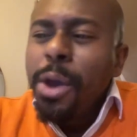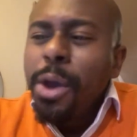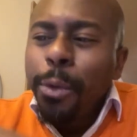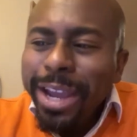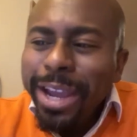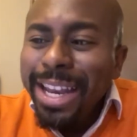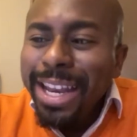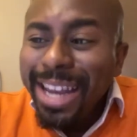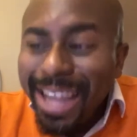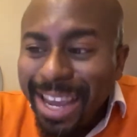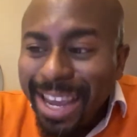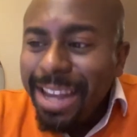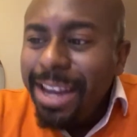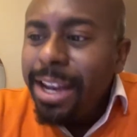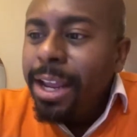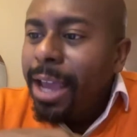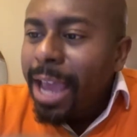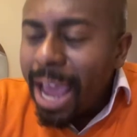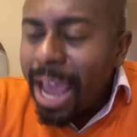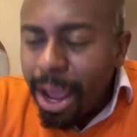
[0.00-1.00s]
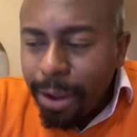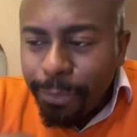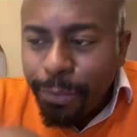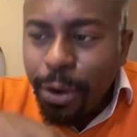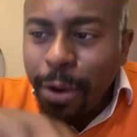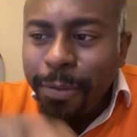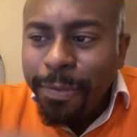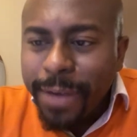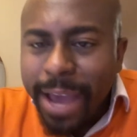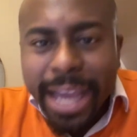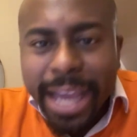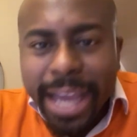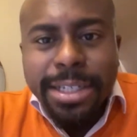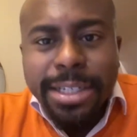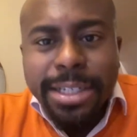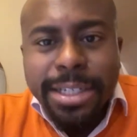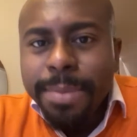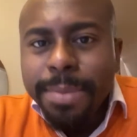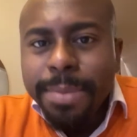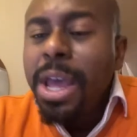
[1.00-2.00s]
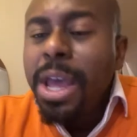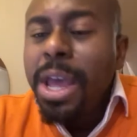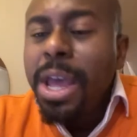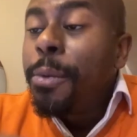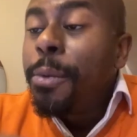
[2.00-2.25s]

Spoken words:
We need Afro-fascism.